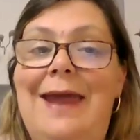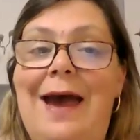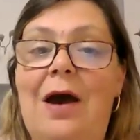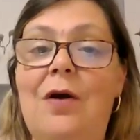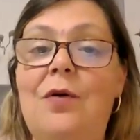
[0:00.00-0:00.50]

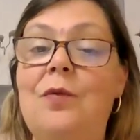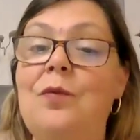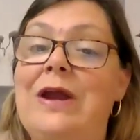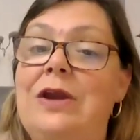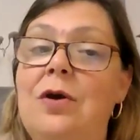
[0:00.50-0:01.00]
now
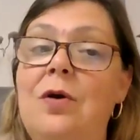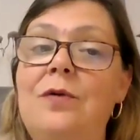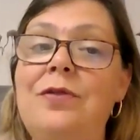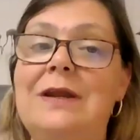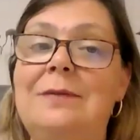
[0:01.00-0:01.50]
we
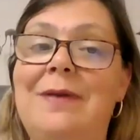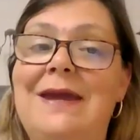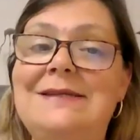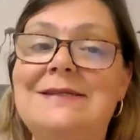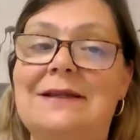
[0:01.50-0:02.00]
know that in
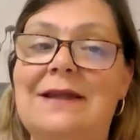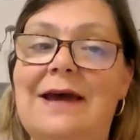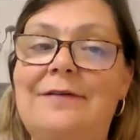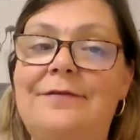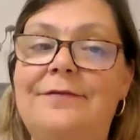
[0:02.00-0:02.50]
bass
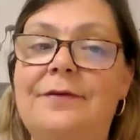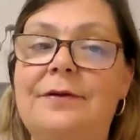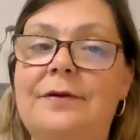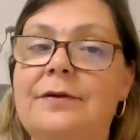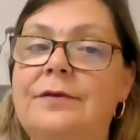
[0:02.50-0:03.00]
clef,
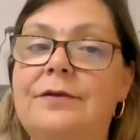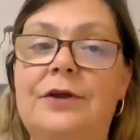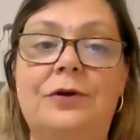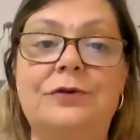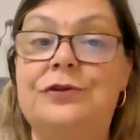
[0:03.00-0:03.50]

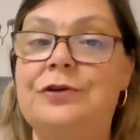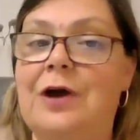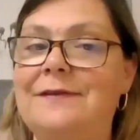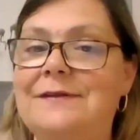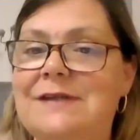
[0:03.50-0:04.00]
the notes are
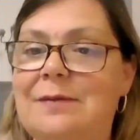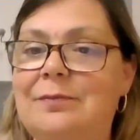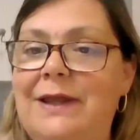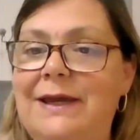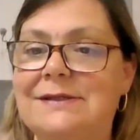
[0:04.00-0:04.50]
not in the
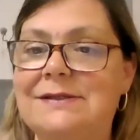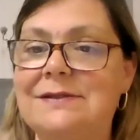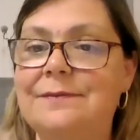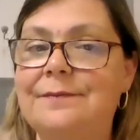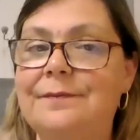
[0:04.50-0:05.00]
same place.